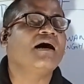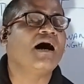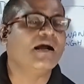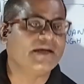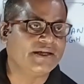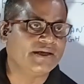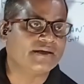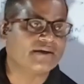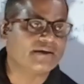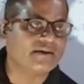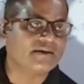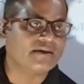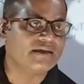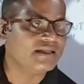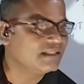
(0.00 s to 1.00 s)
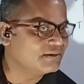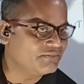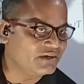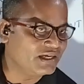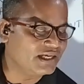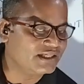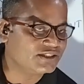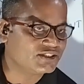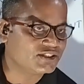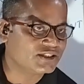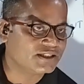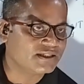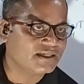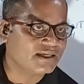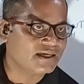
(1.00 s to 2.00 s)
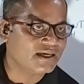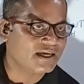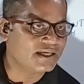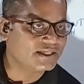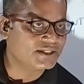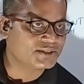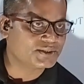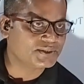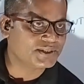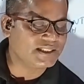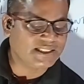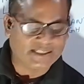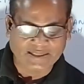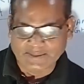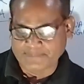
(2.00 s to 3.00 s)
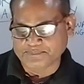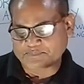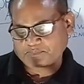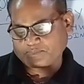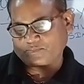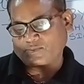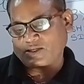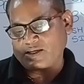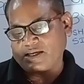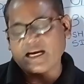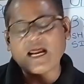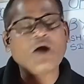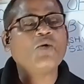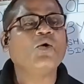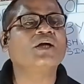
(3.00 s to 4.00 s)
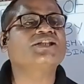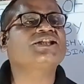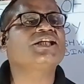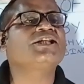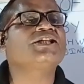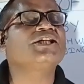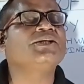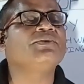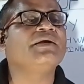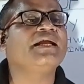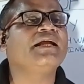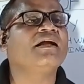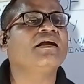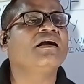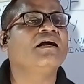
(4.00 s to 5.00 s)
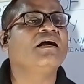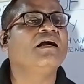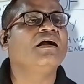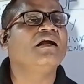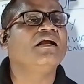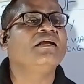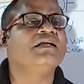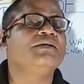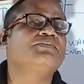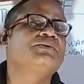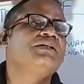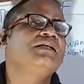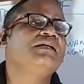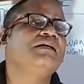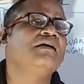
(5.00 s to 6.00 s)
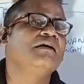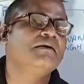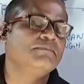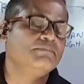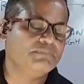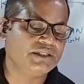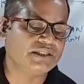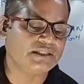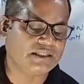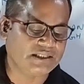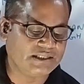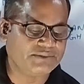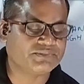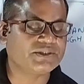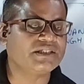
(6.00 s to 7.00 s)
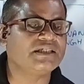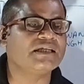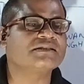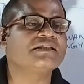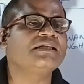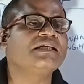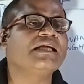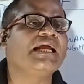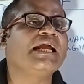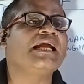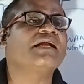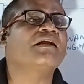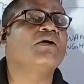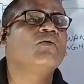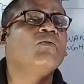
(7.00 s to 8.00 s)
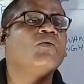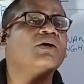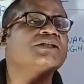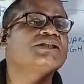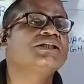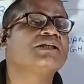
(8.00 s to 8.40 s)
earlier in the village. Understood? Now what is she doing? If she doesn't get what